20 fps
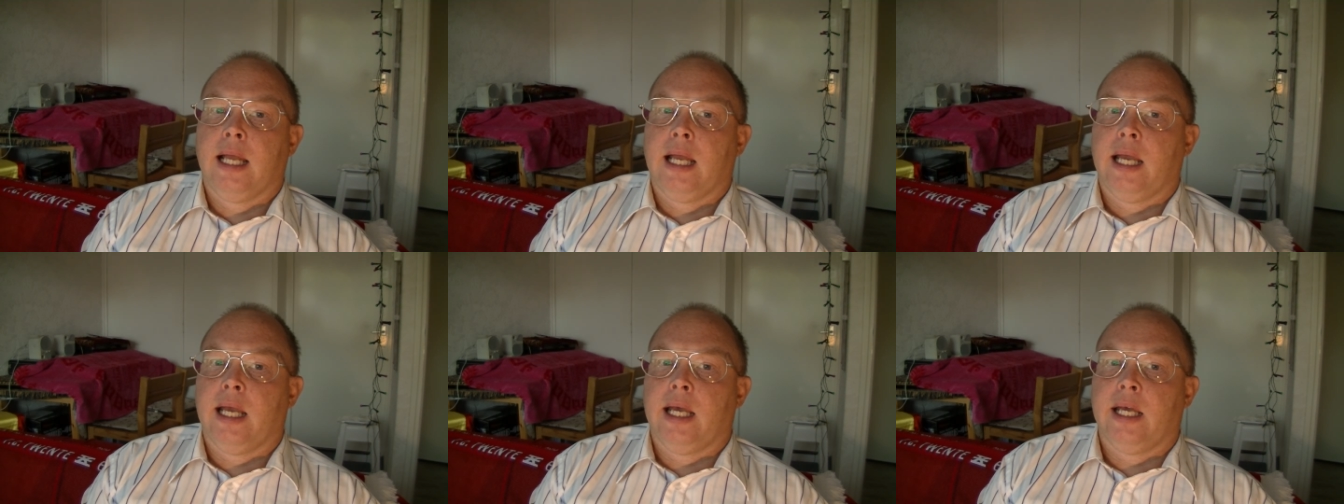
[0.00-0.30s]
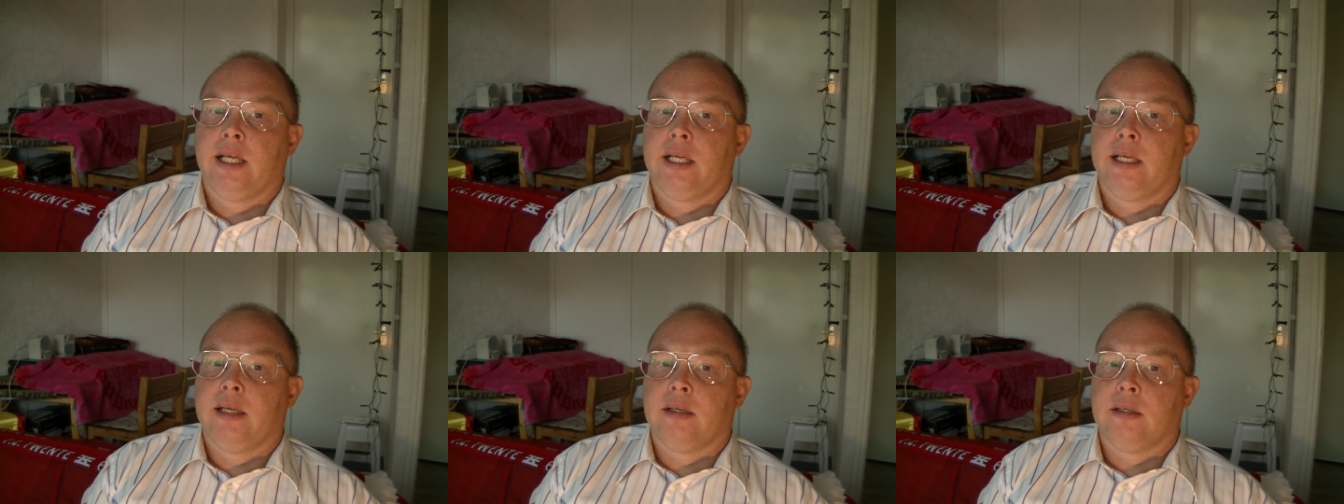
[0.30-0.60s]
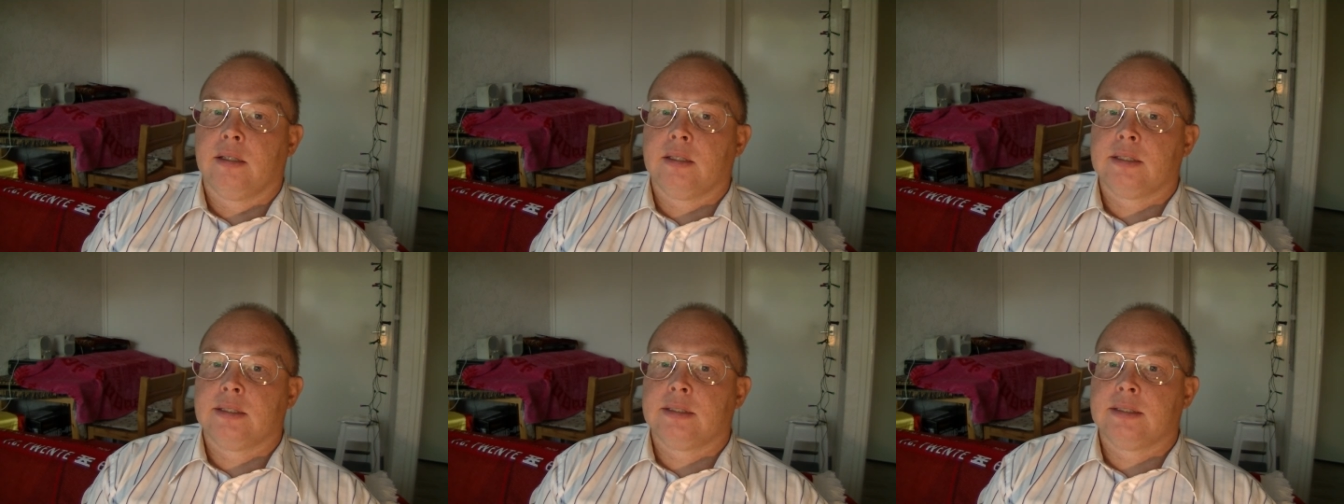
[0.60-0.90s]
And
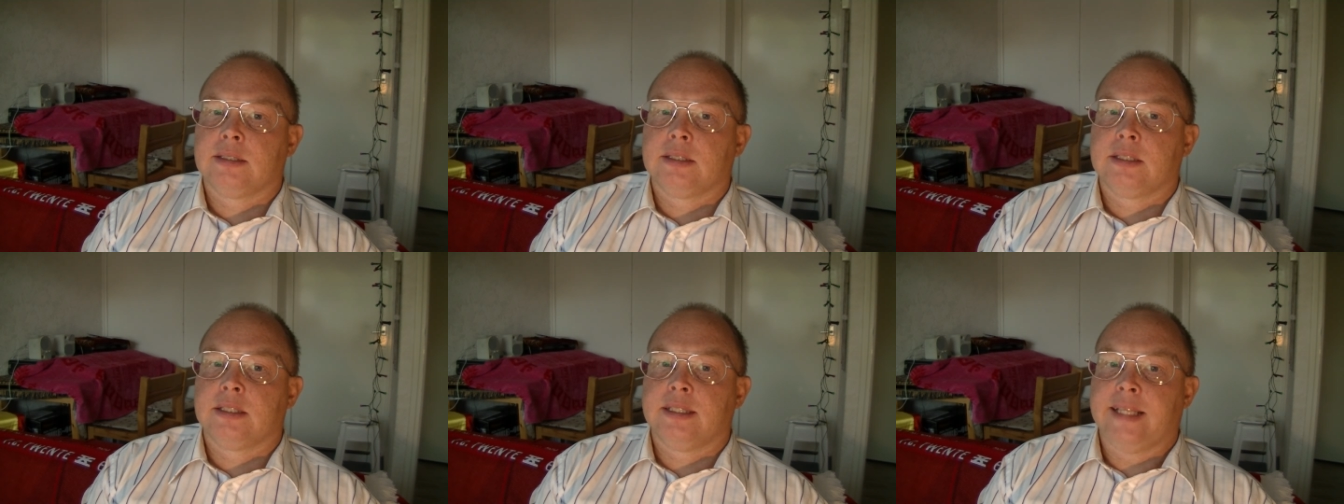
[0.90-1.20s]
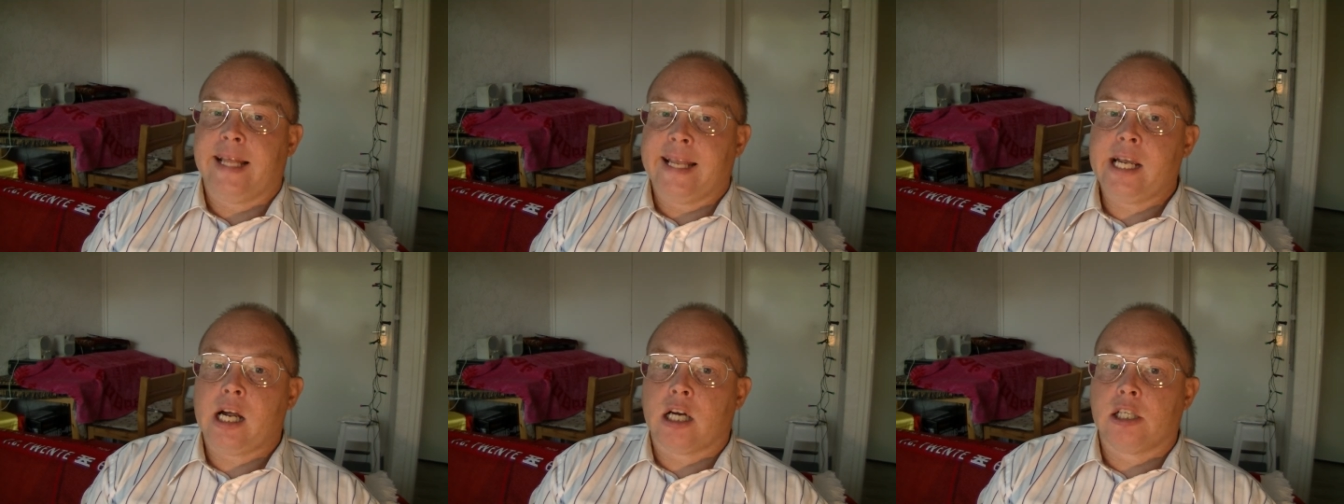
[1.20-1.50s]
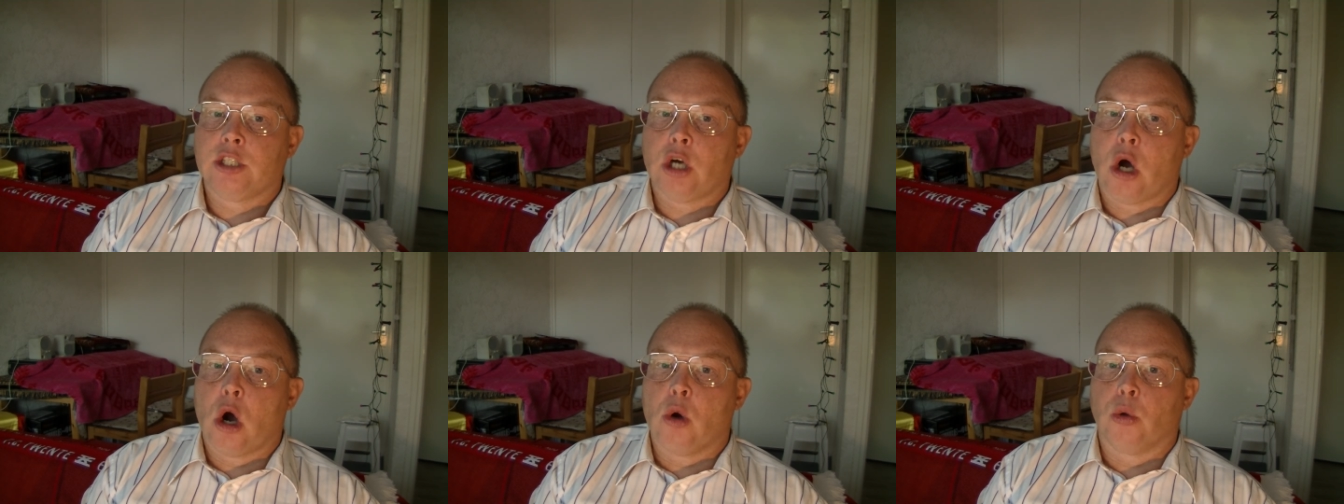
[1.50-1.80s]
they are
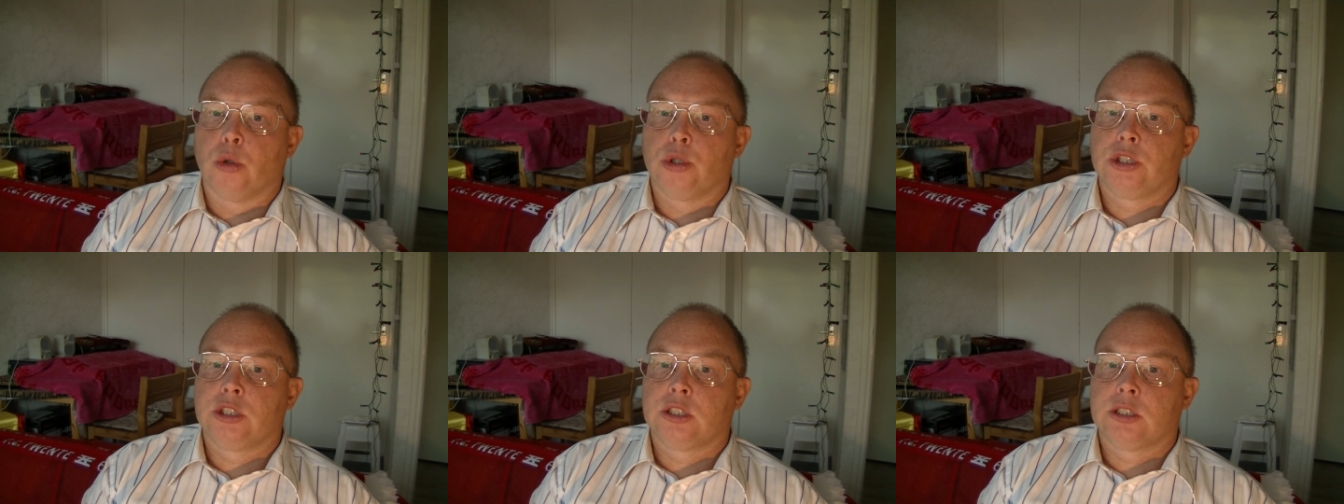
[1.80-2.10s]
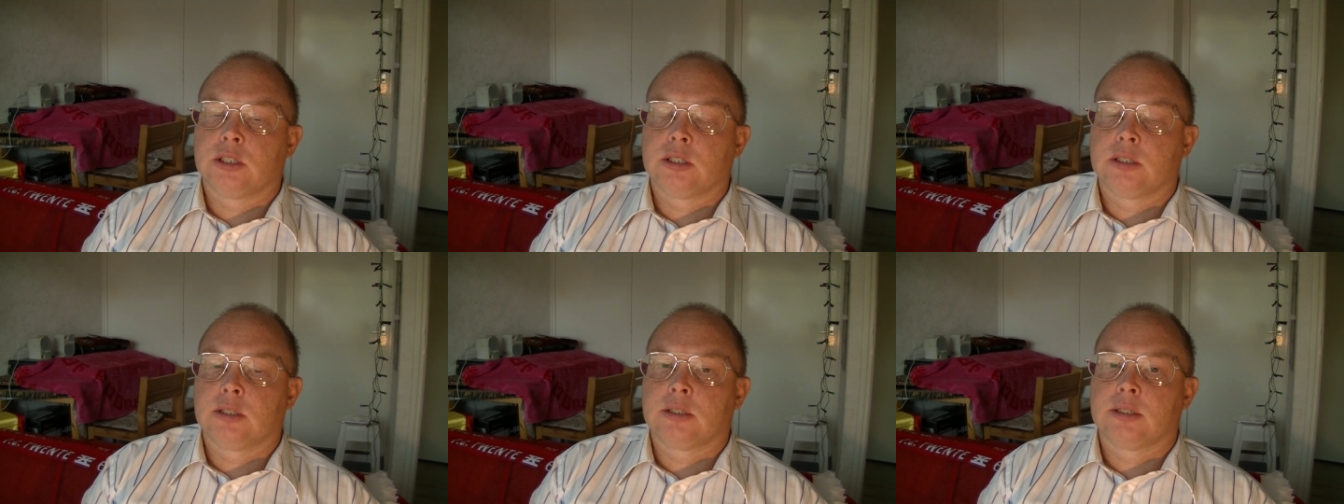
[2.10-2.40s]
the host.